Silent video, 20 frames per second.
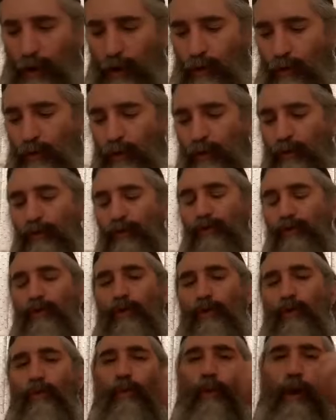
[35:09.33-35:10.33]
to
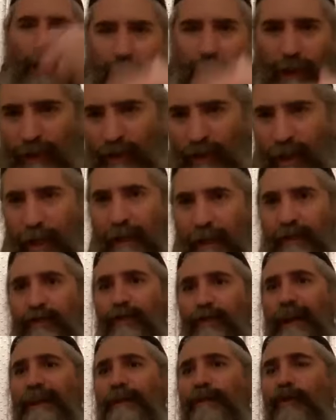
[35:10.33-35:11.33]
want to
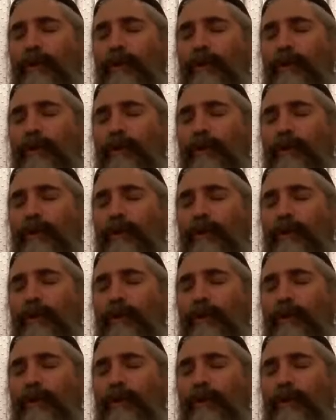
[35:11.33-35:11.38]
change, right?